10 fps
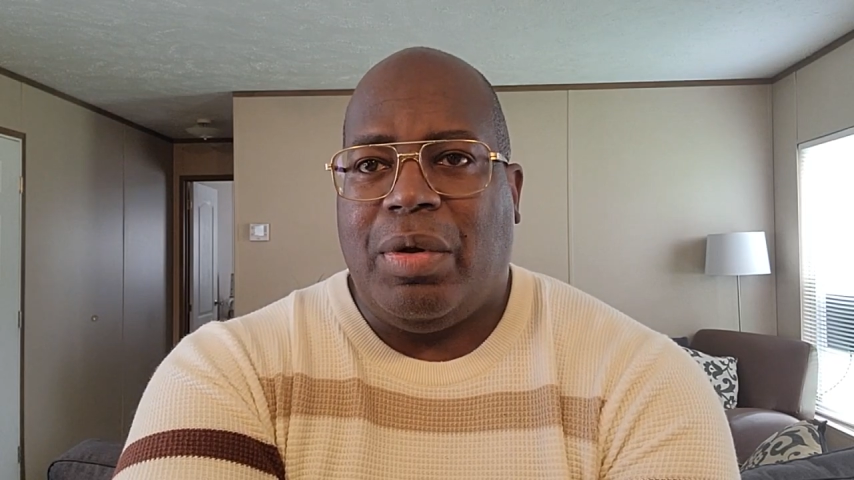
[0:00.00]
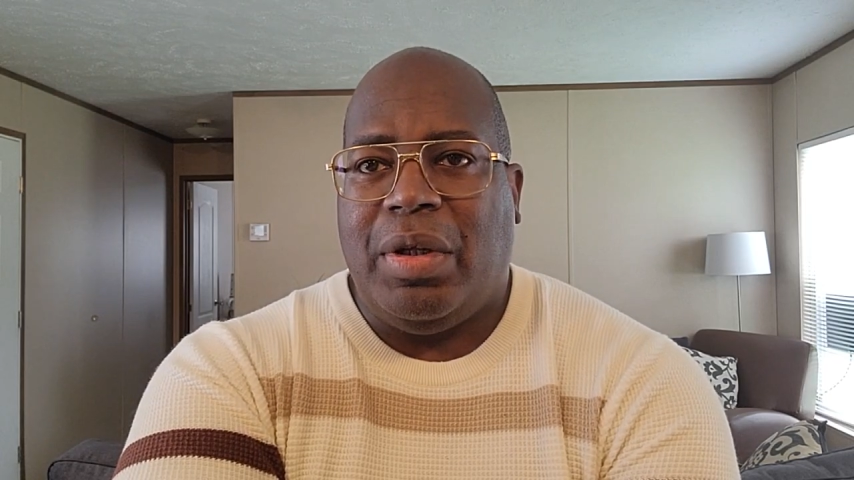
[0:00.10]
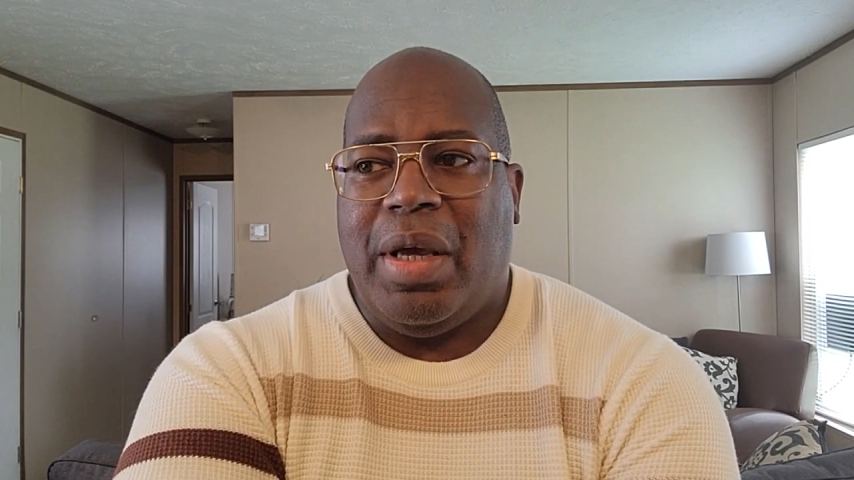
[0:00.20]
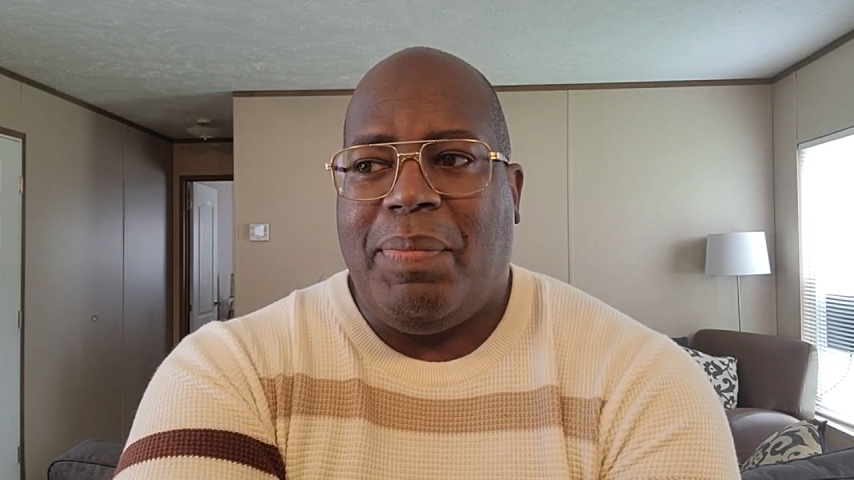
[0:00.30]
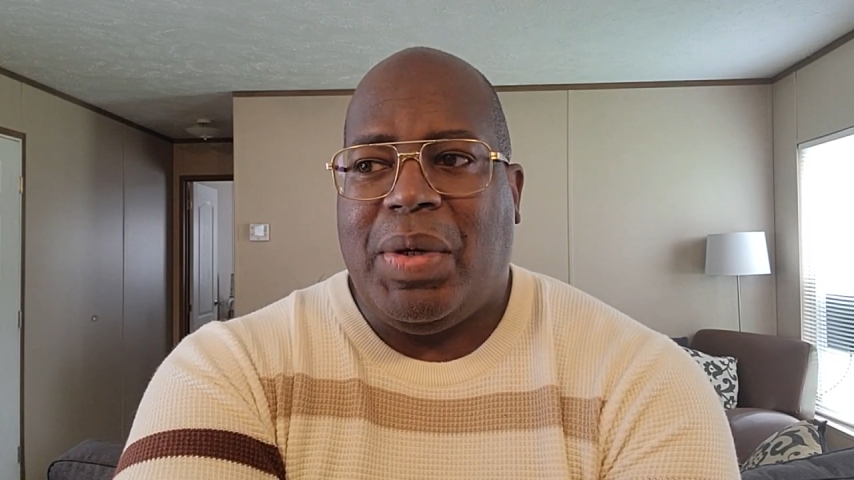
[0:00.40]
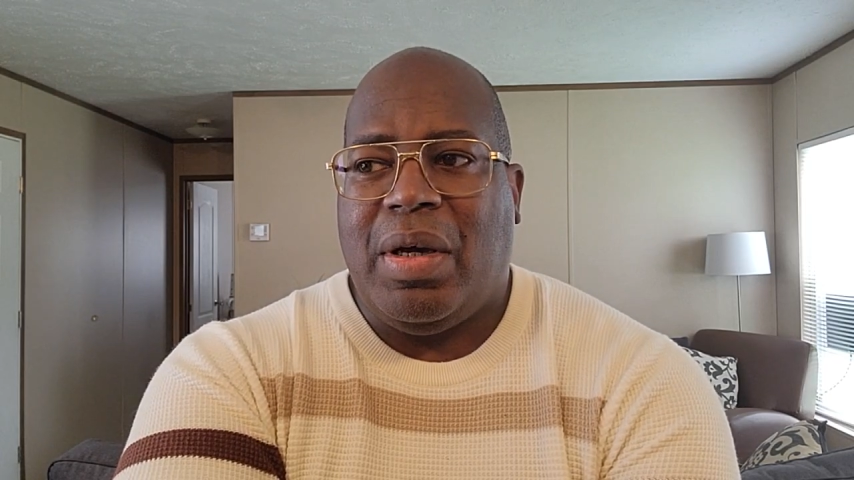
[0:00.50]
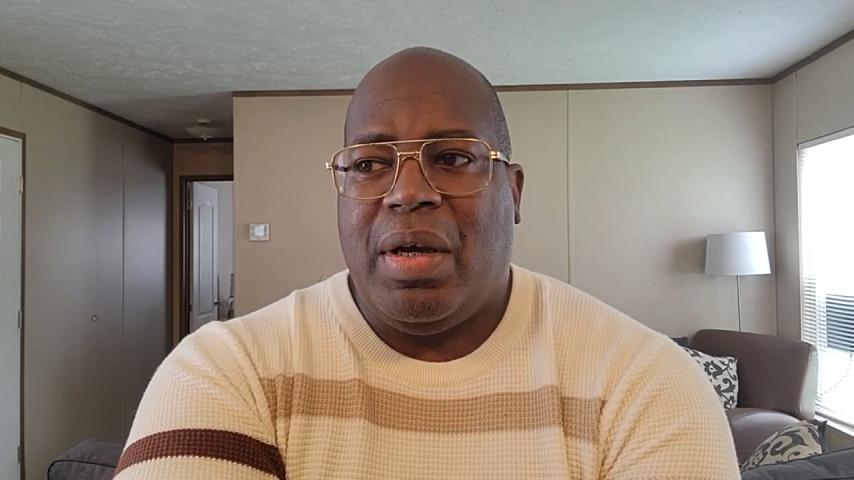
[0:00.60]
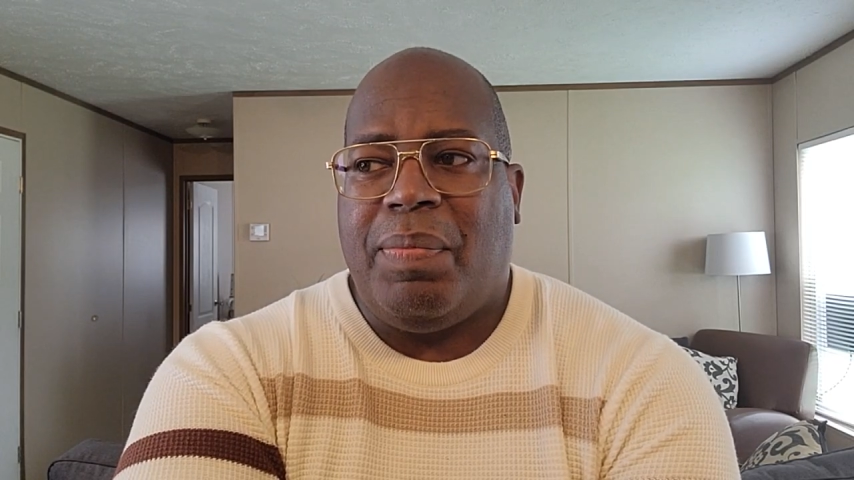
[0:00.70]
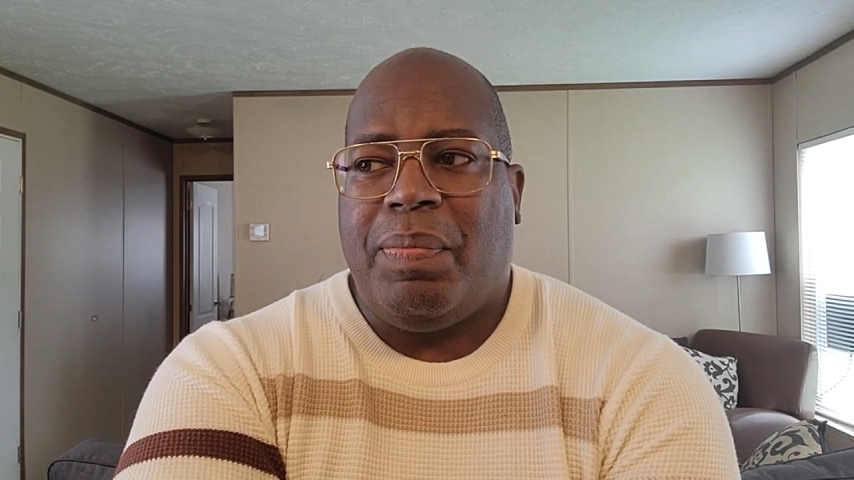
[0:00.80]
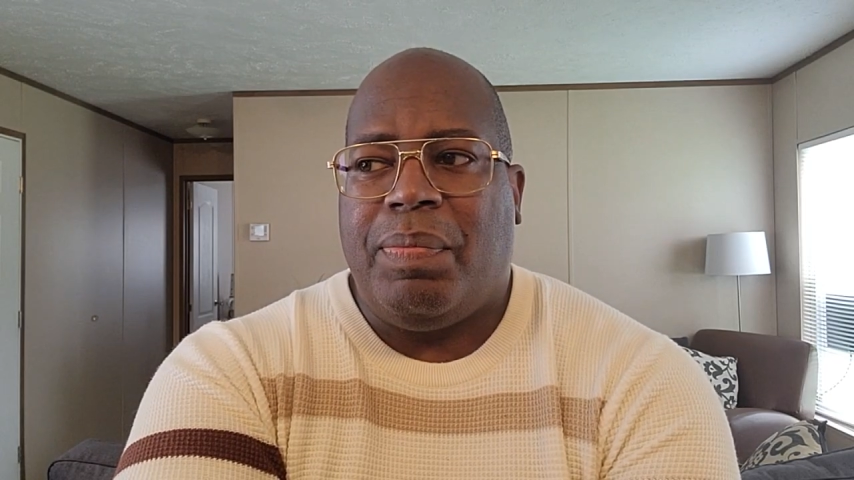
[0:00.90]

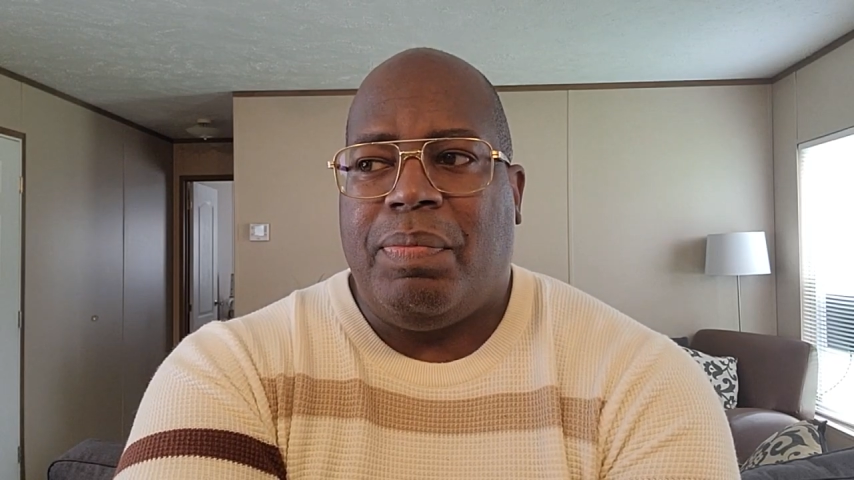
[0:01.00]
Olympia,